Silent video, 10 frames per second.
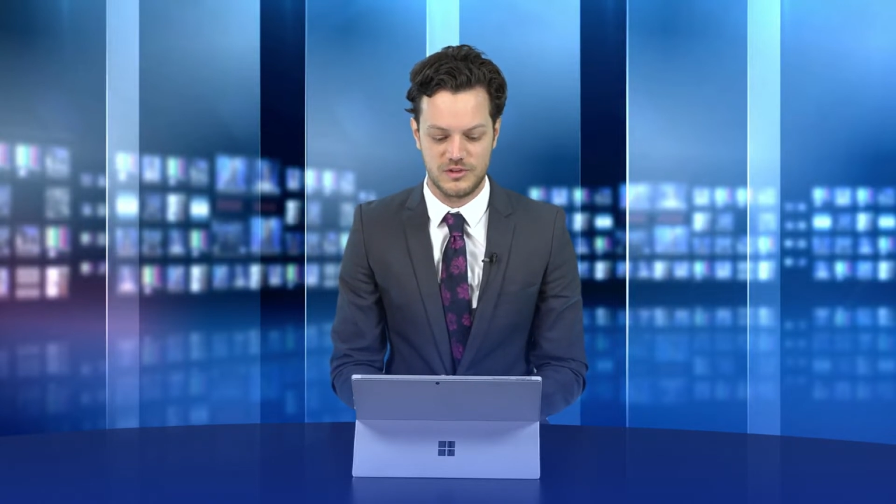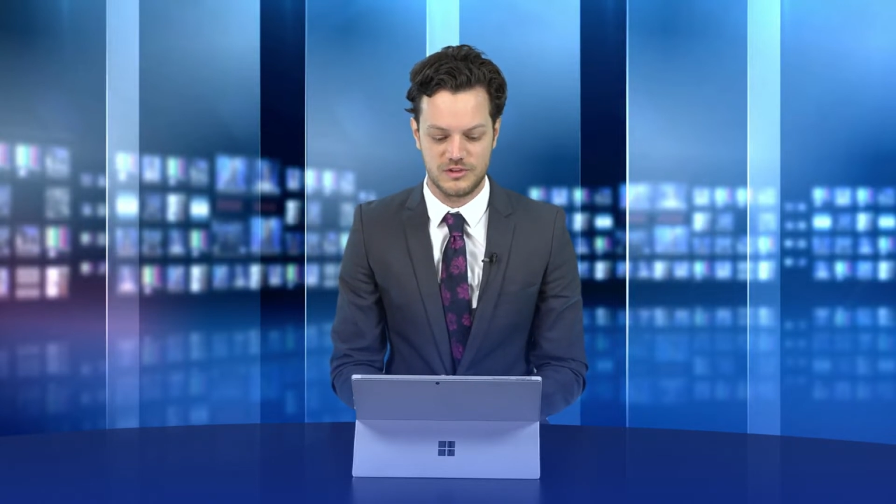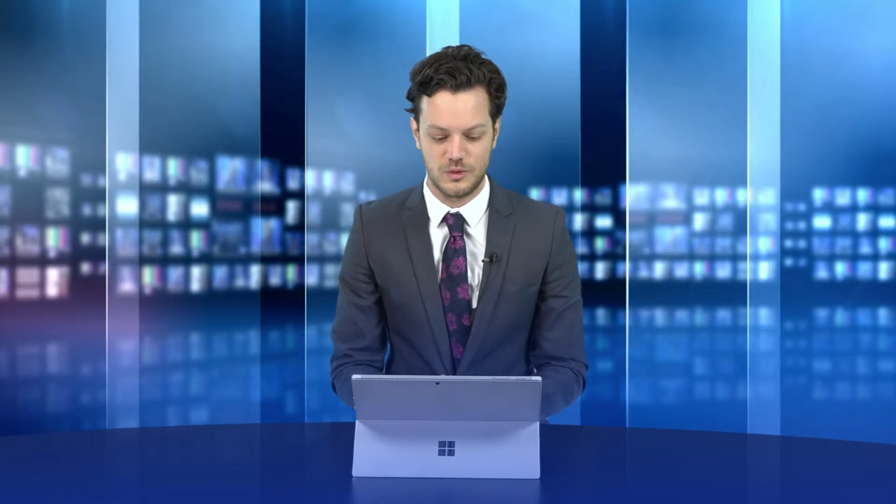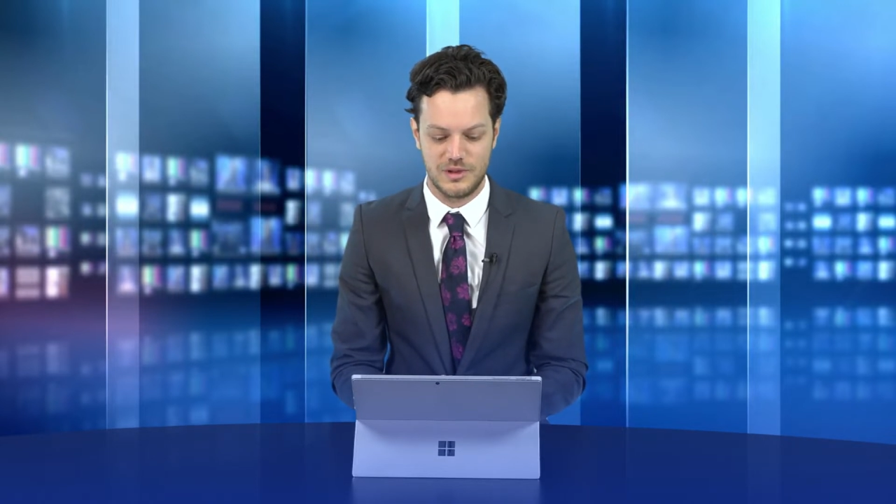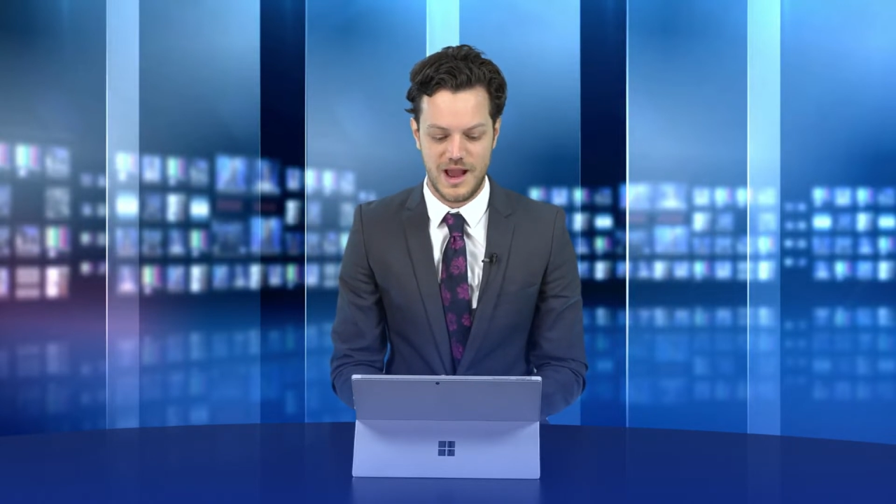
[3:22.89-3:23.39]
We
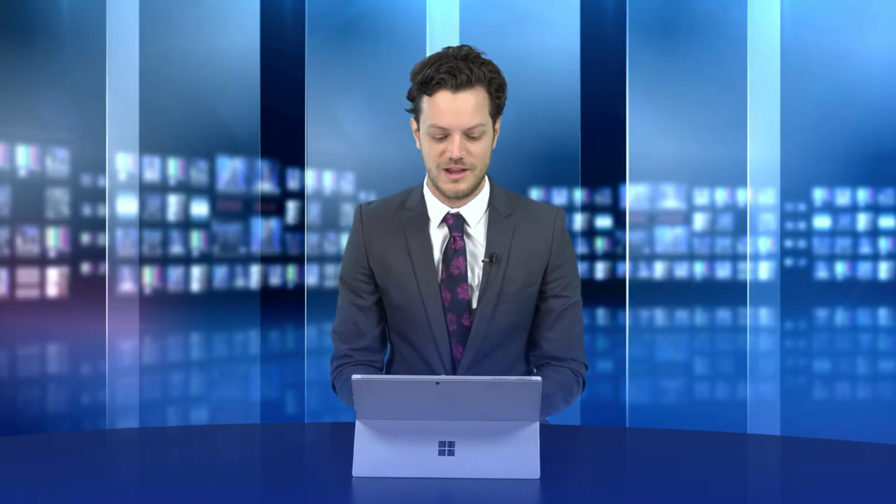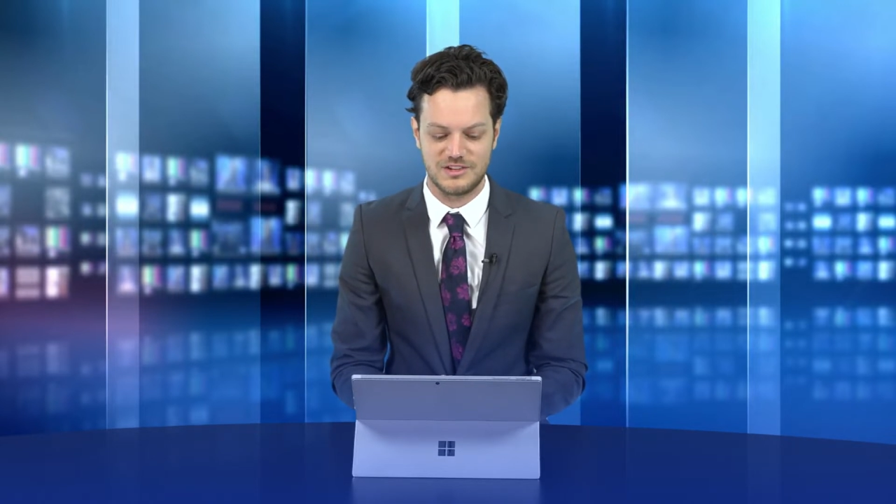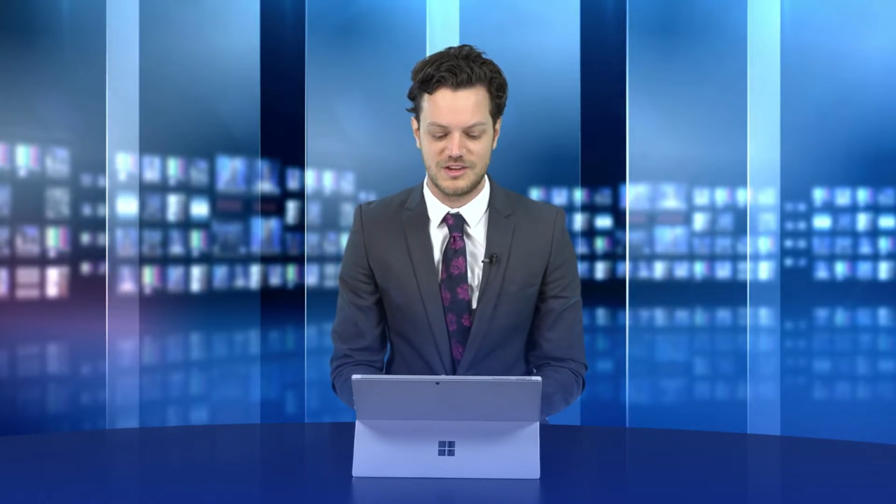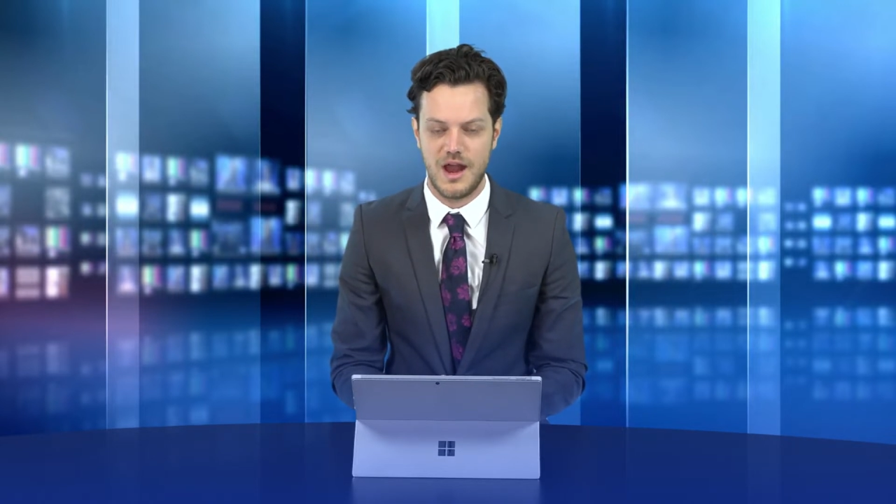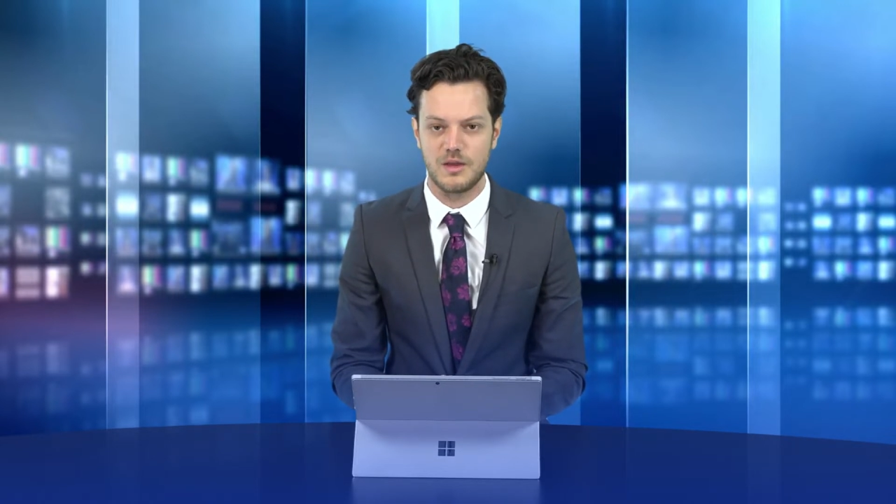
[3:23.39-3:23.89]
saw
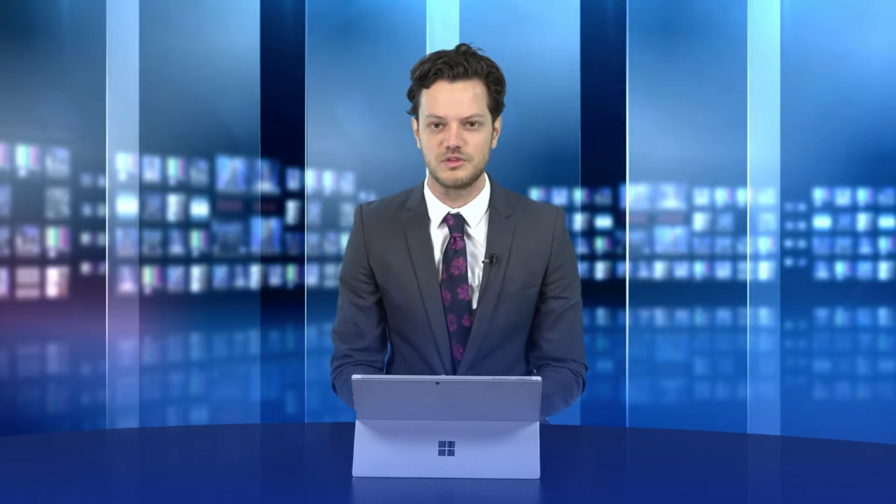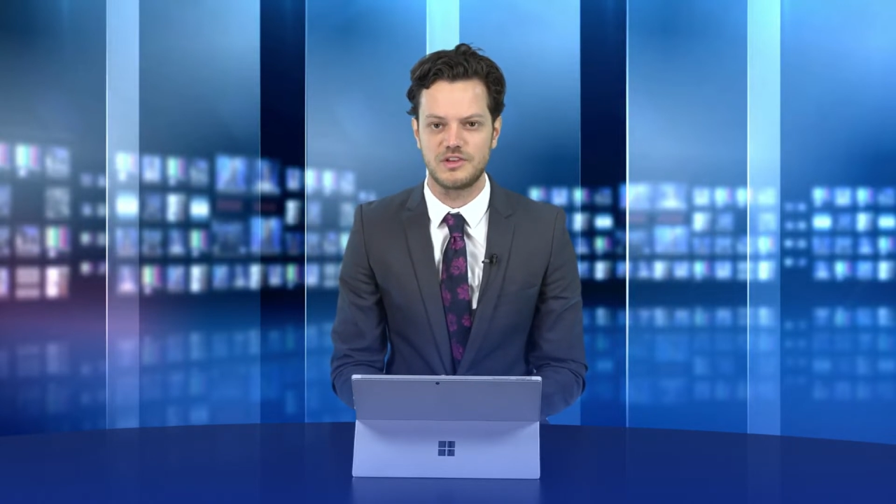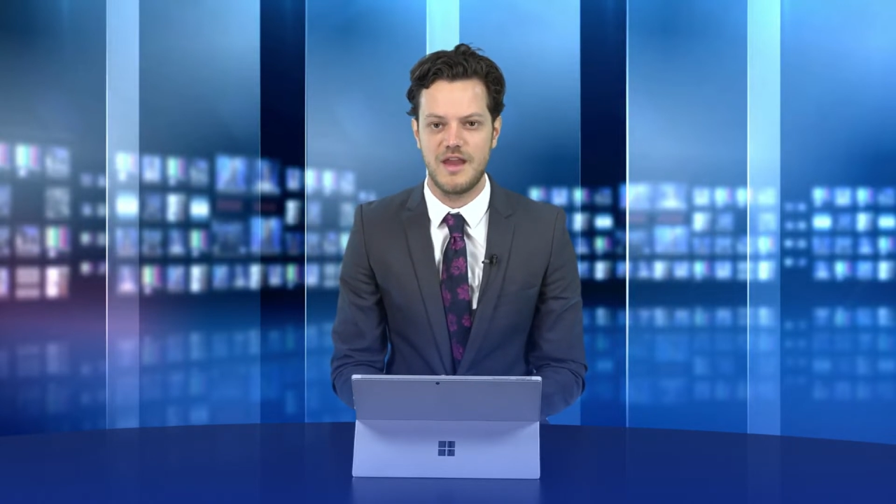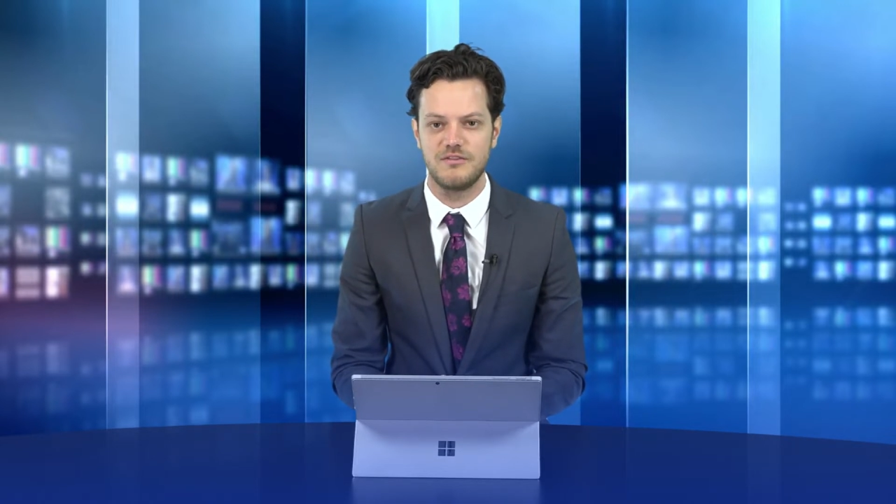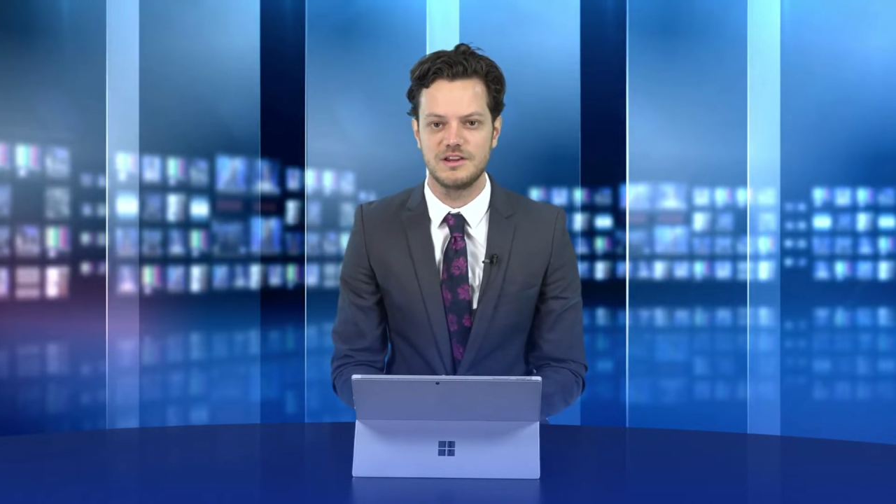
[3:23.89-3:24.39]
last start it was
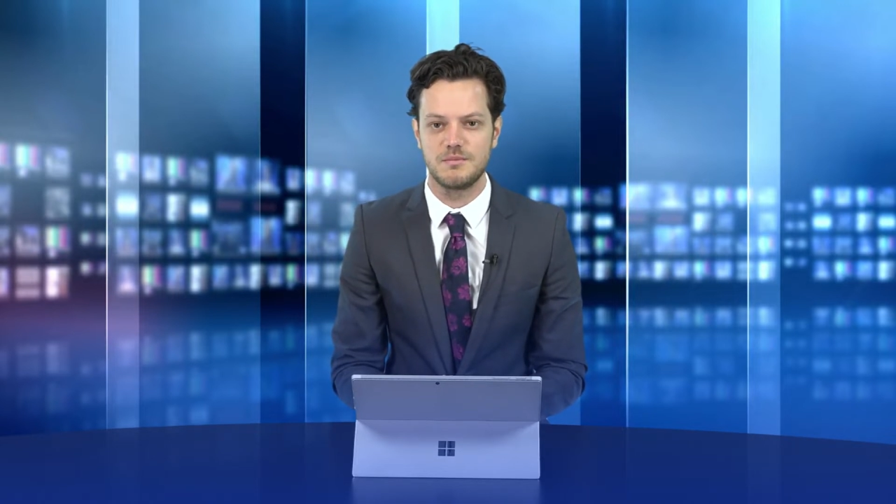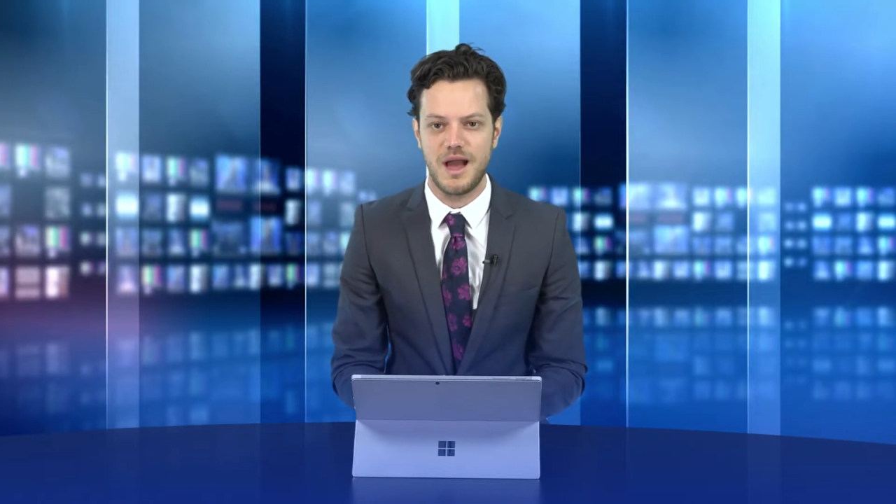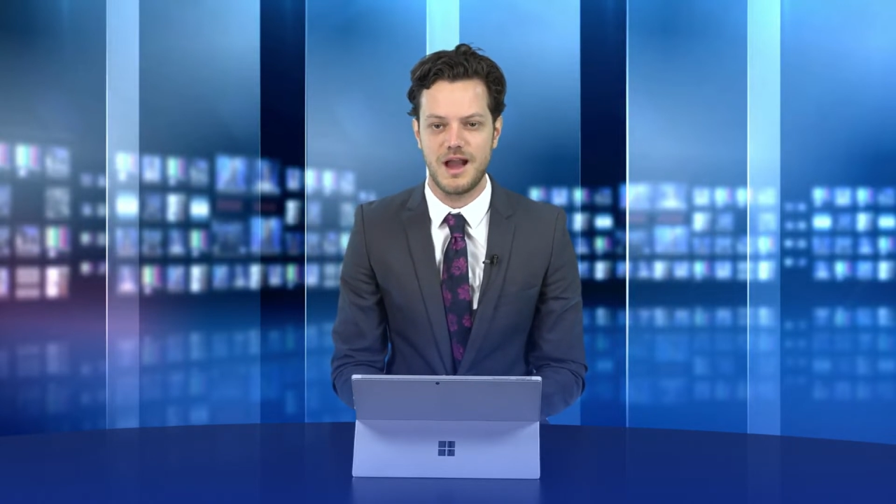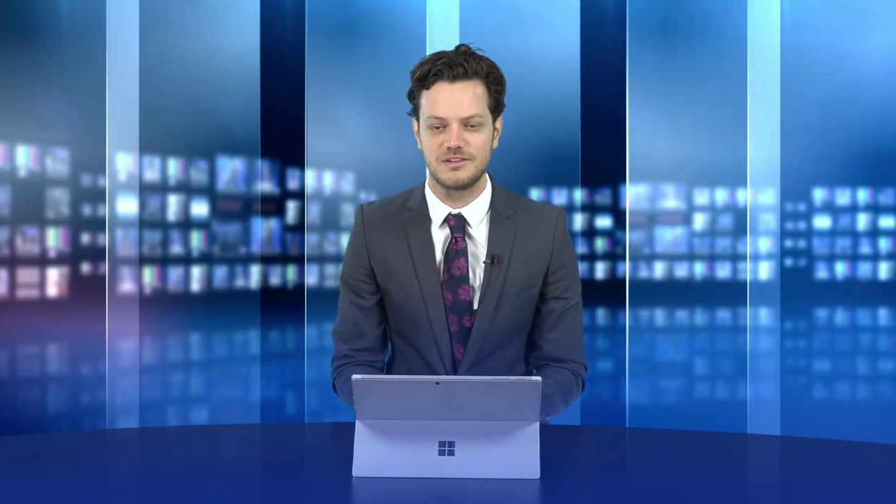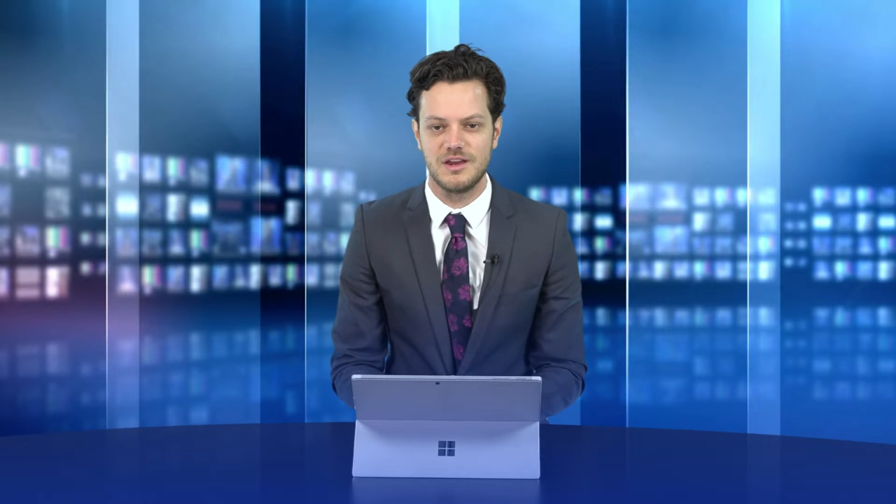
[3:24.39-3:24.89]
heavily
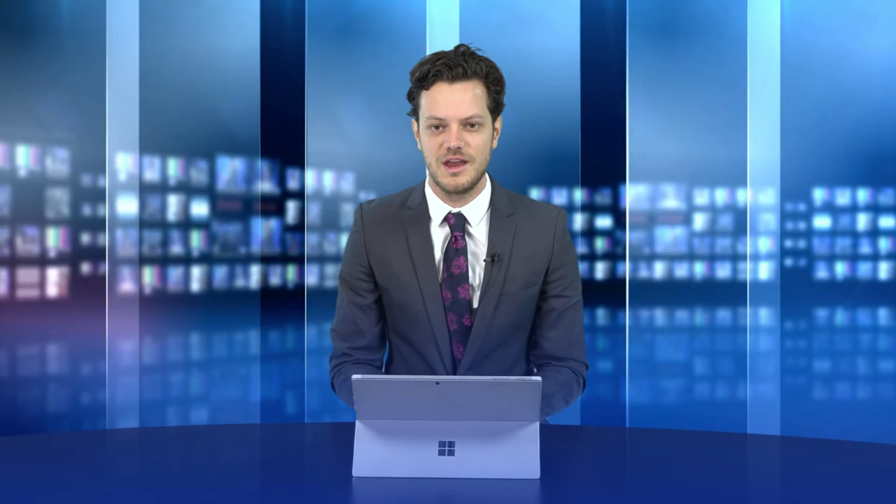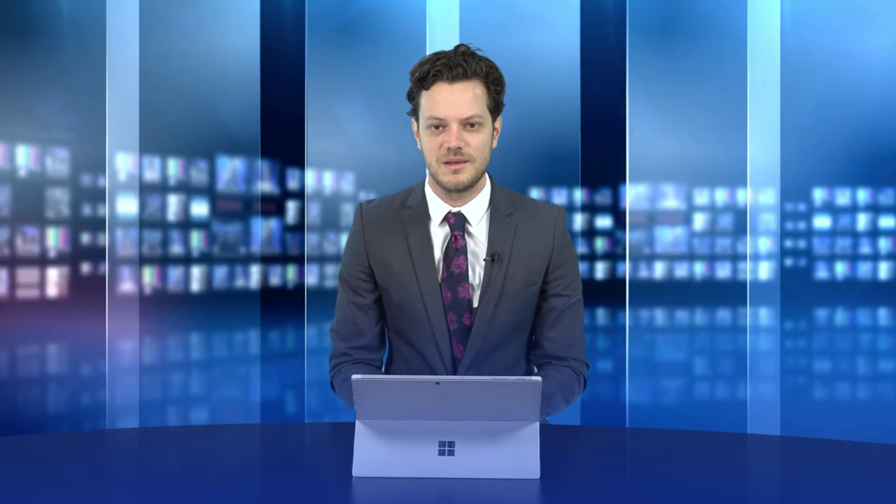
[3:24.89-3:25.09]
backed.